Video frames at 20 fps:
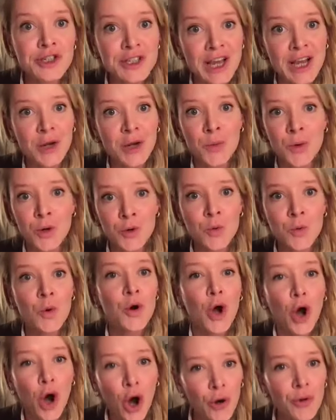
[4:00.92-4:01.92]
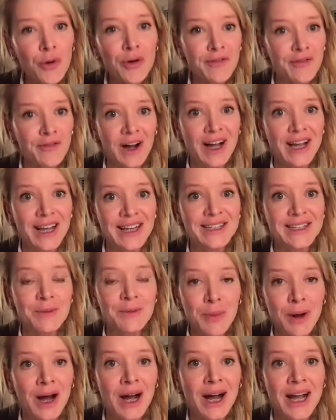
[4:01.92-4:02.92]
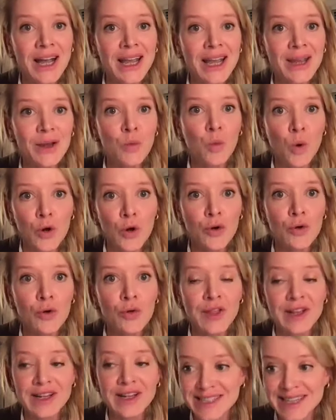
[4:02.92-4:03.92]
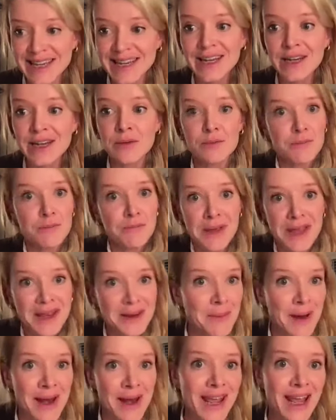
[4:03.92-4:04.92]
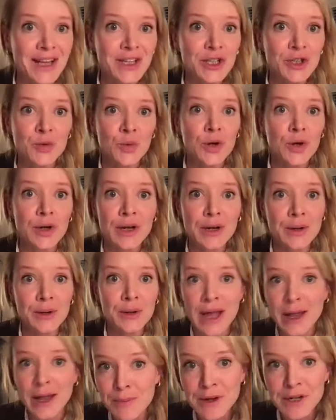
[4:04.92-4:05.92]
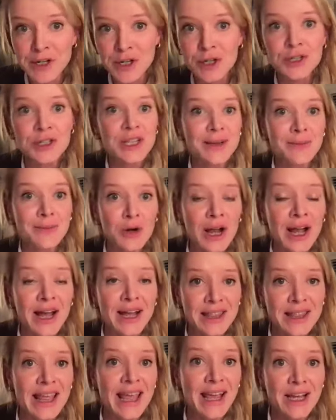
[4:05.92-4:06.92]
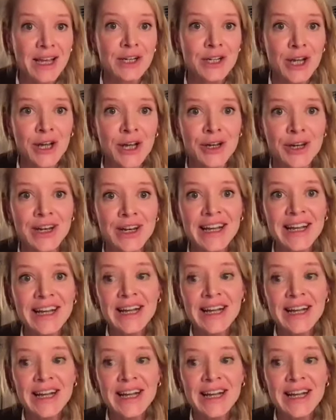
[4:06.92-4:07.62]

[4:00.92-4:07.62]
and second world war horrified by what they'd seen and in many cases what had been done to them or had they had done